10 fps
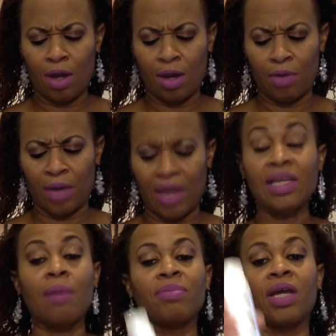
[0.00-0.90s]
Okay,
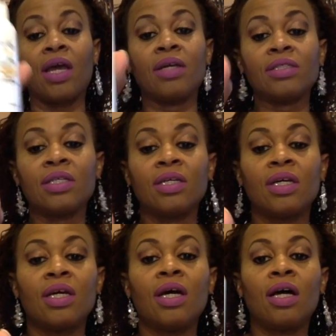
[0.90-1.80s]
yep, and
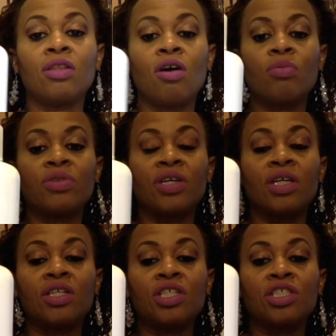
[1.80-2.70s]
along with the
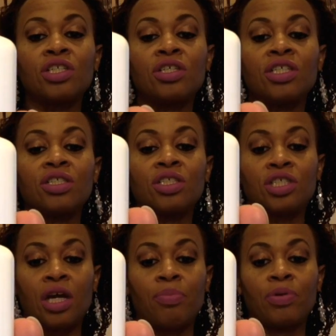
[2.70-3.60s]
conditioner is the
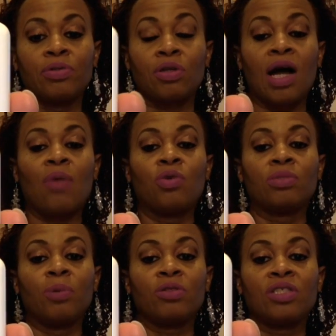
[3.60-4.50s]
shampoo. So I will
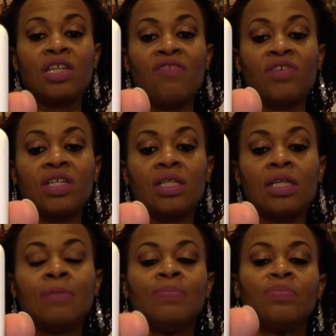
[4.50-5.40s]
most
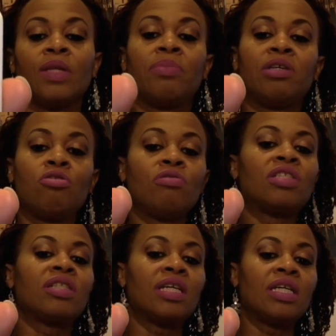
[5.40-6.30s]
definitely be
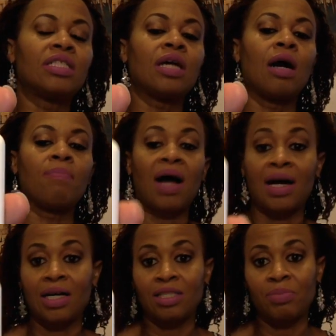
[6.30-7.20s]
using these. My
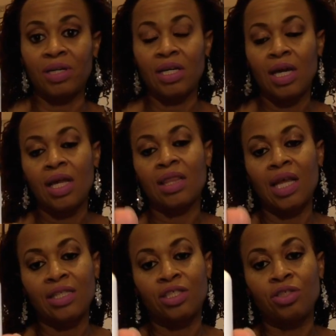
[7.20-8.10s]
husband
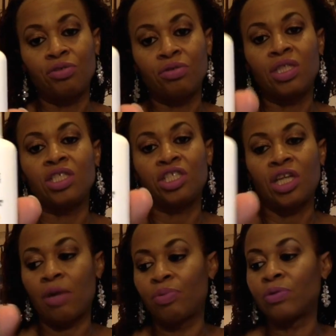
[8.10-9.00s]
likes to use these
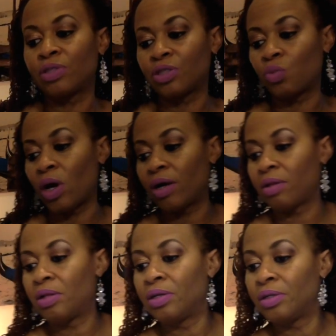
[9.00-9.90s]
shampoos as well.